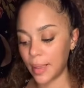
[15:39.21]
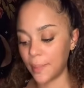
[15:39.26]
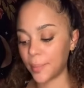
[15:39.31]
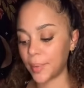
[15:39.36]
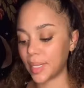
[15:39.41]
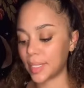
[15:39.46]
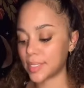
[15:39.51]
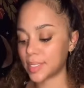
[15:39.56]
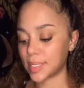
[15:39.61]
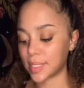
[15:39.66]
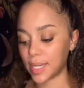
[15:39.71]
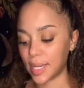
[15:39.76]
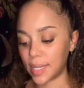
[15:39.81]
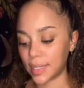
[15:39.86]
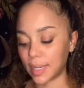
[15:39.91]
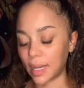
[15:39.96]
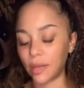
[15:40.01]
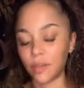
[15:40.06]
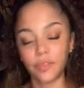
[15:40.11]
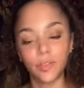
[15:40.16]
Because again,
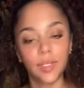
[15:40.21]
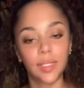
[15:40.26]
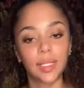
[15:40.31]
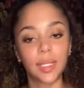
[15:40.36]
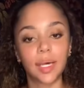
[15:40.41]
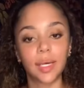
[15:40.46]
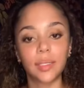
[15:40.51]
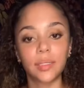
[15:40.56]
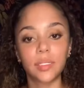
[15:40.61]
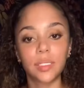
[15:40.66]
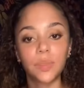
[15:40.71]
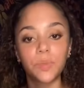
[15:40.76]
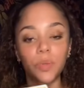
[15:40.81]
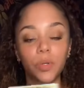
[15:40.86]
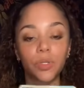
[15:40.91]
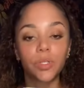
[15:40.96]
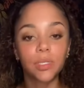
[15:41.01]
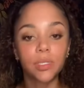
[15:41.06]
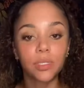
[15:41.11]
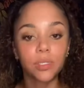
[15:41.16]
I feel like this
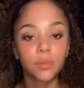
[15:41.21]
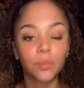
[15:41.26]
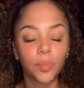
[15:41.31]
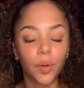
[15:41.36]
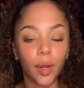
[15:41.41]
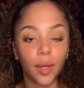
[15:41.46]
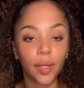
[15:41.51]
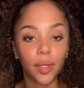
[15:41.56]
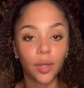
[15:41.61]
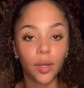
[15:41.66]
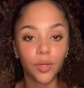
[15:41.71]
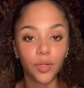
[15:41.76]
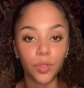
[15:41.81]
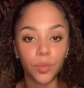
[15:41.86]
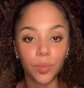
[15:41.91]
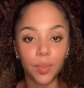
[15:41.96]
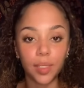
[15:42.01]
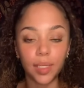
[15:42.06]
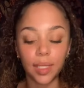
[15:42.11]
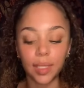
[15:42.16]
person is embarking on new
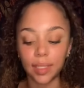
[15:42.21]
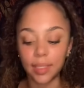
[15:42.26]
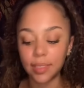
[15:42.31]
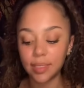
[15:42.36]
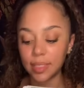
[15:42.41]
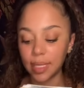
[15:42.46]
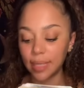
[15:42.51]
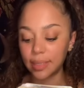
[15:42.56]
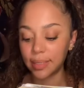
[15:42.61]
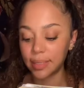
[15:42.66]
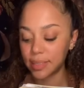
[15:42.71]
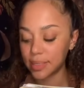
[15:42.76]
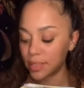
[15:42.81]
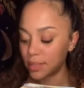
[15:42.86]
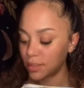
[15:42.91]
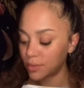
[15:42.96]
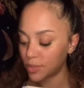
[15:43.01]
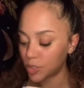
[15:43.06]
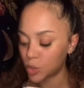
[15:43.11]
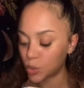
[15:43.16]
beginnings and this
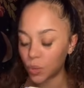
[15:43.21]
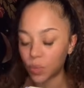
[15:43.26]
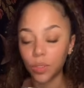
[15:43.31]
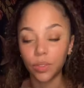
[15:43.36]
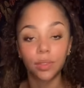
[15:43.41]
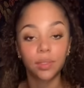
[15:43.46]
individual,